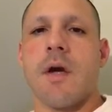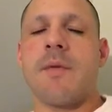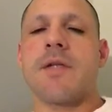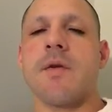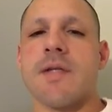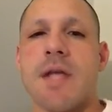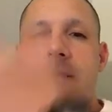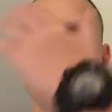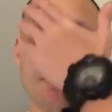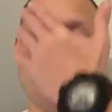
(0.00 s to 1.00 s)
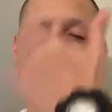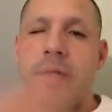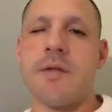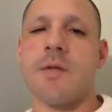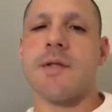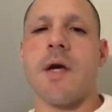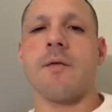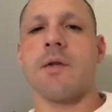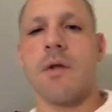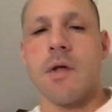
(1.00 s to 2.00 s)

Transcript: I'll meet you at 7. I'll meet you at 7.